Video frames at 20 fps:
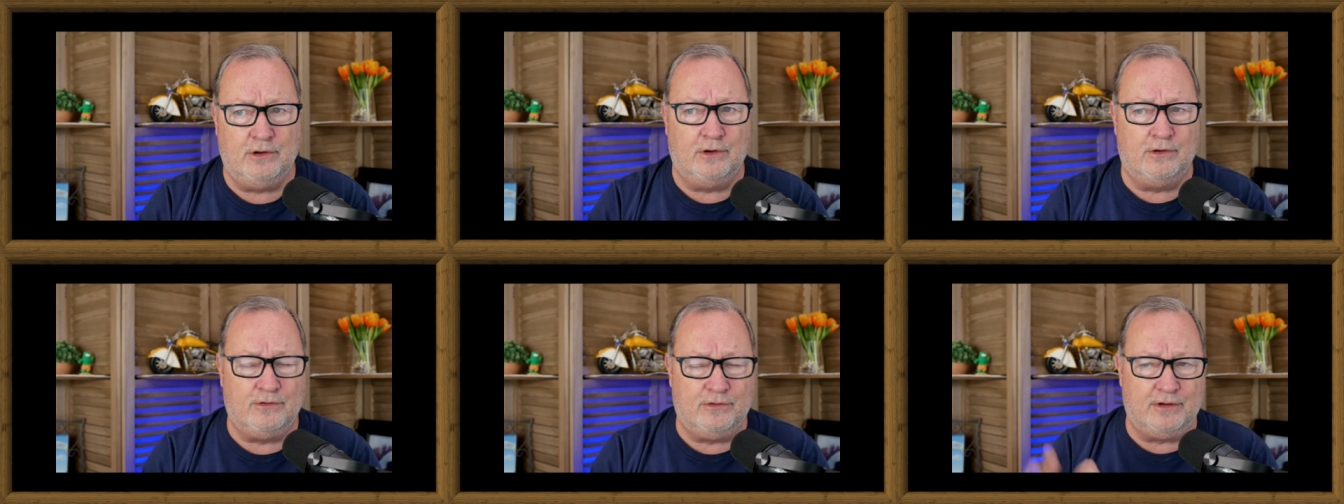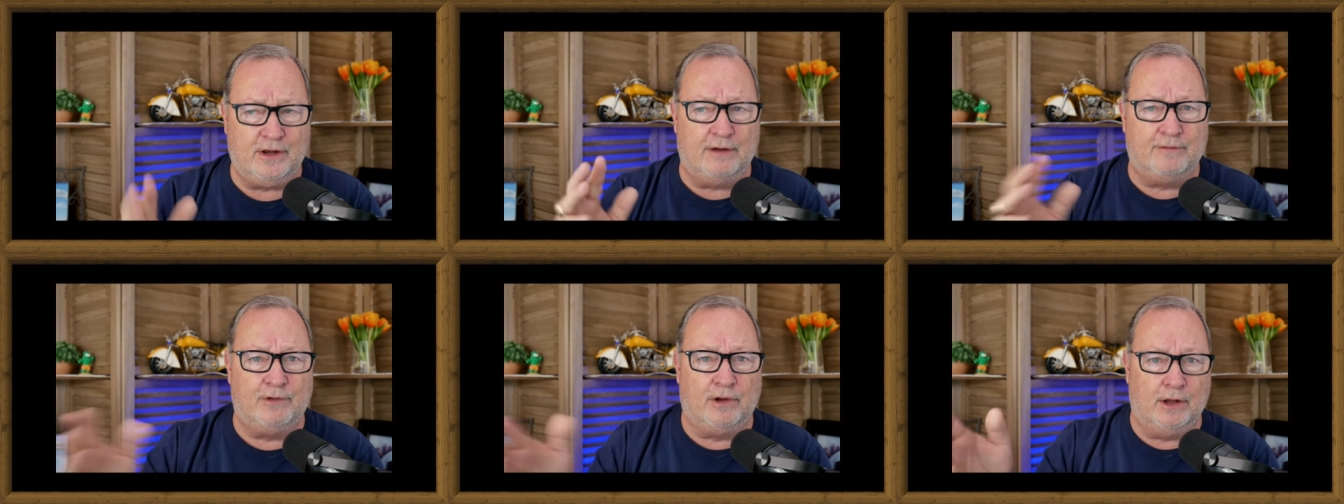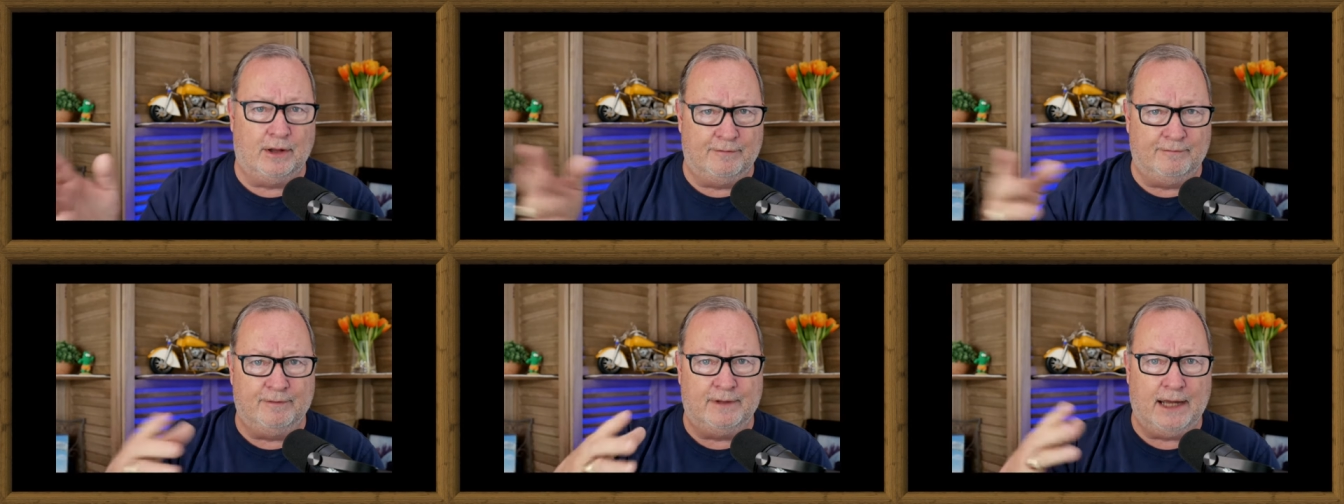there's
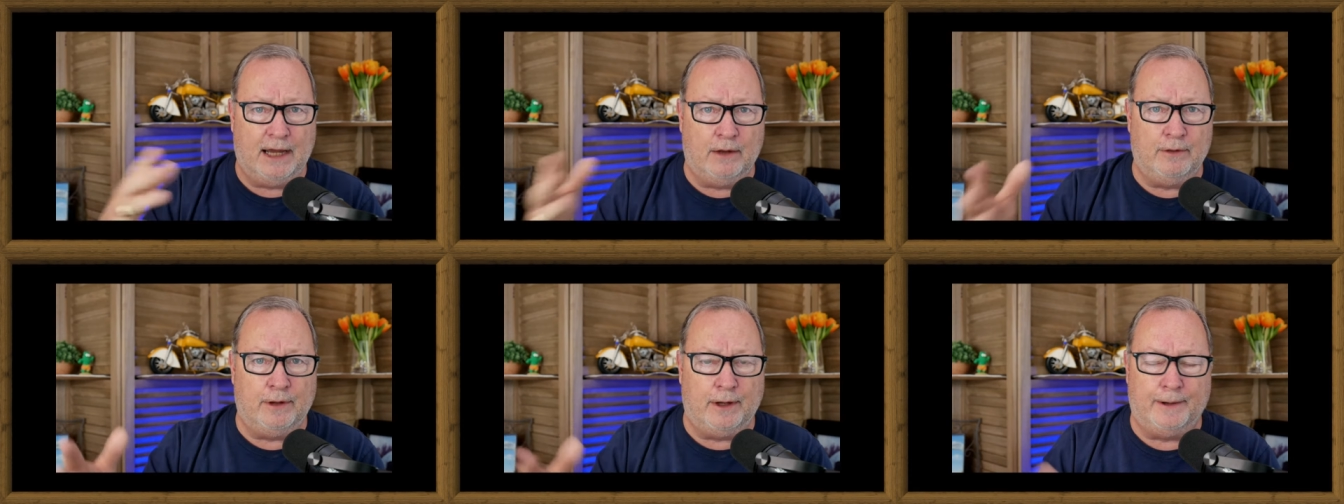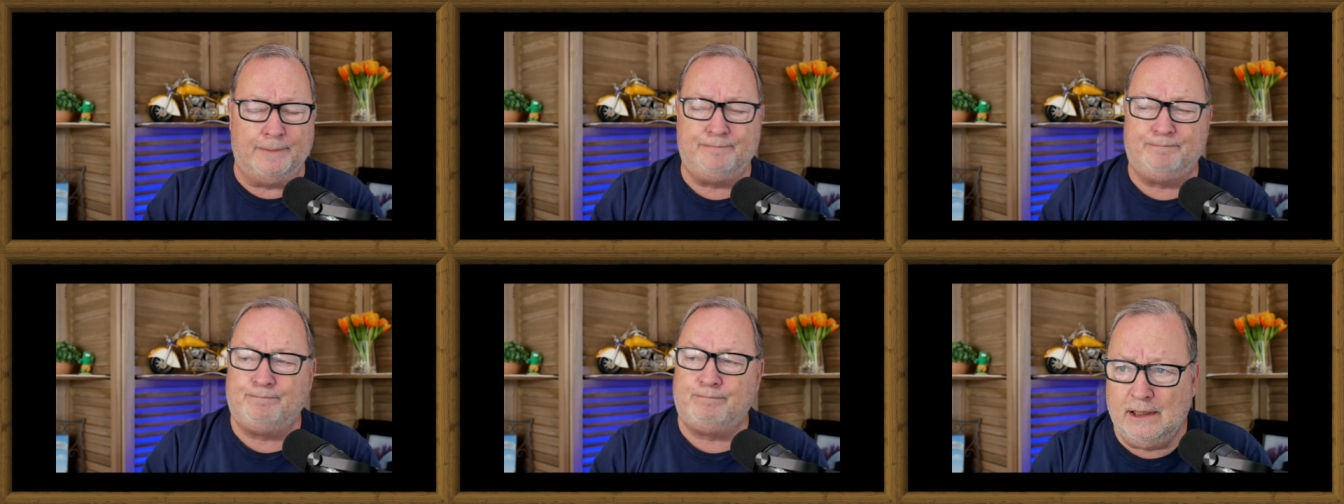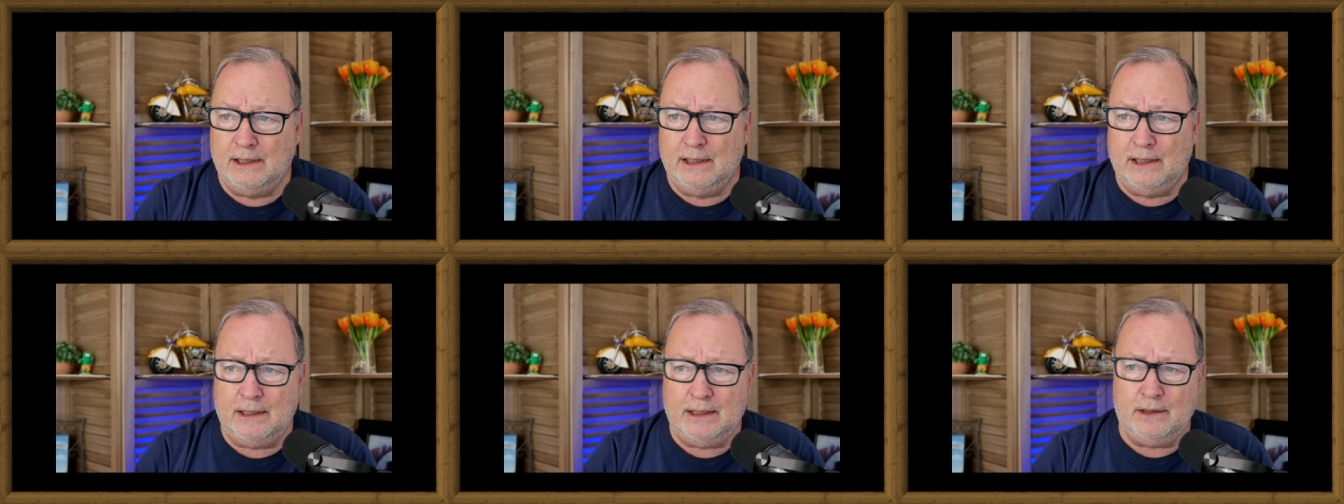several of them down there
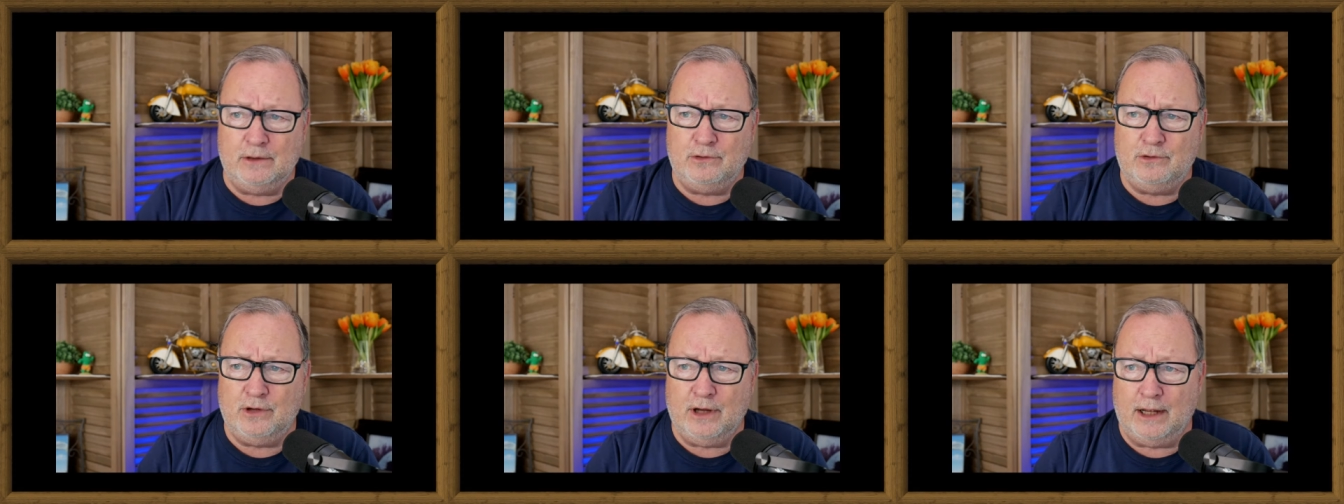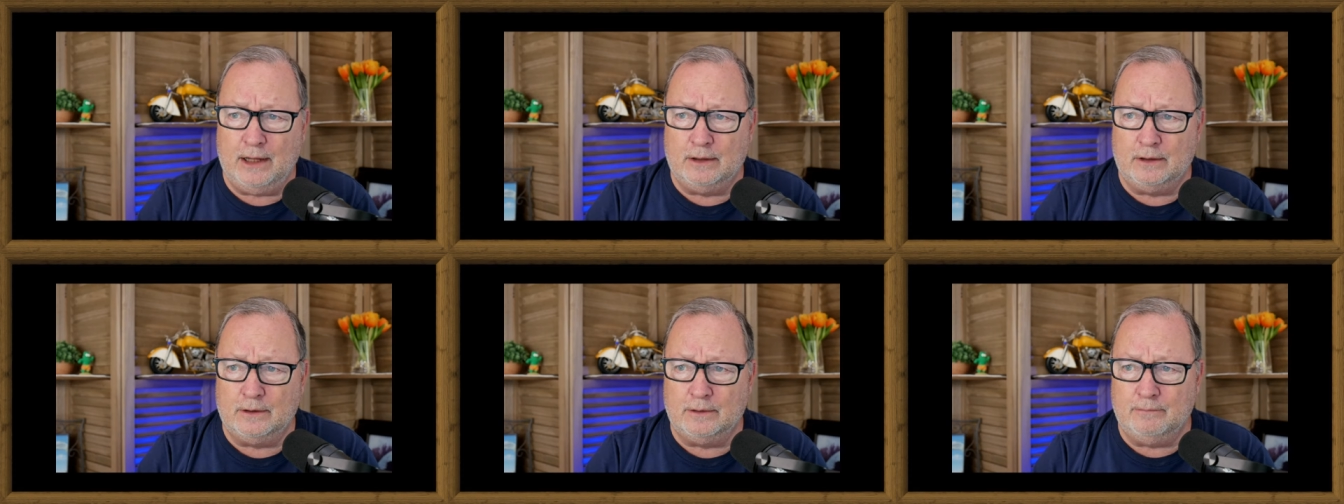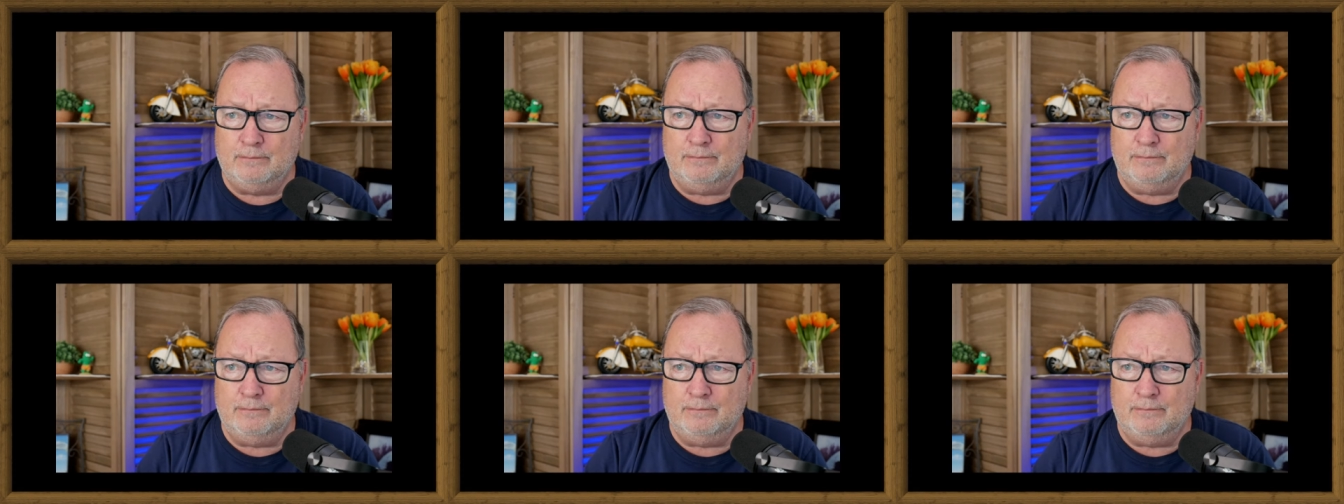in Chandler.